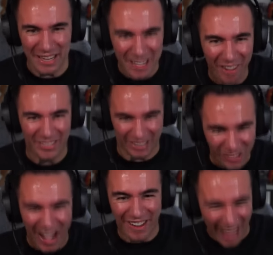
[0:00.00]
Leon's
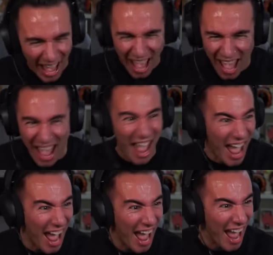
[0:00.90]
crown.
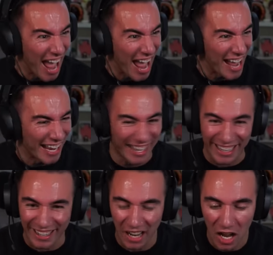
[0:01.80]

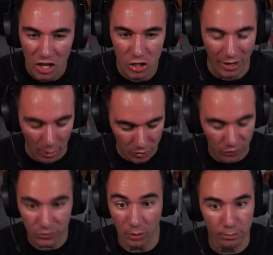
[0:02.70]
Hey! Yo, that was
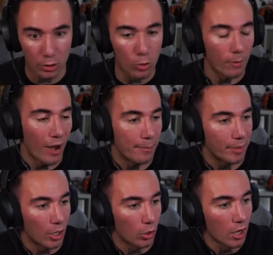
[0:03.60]
the blue or red
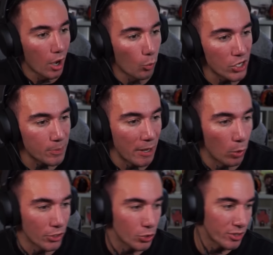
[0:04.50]
pill. Which
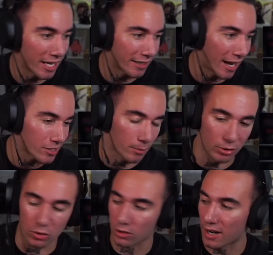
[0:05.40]
pill would you take, guys? The
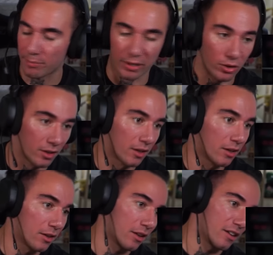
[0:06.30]
blue or the red pill?
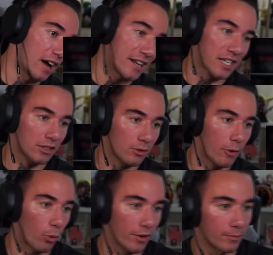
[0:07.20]
I take the
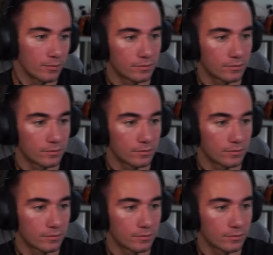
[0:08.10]
red one.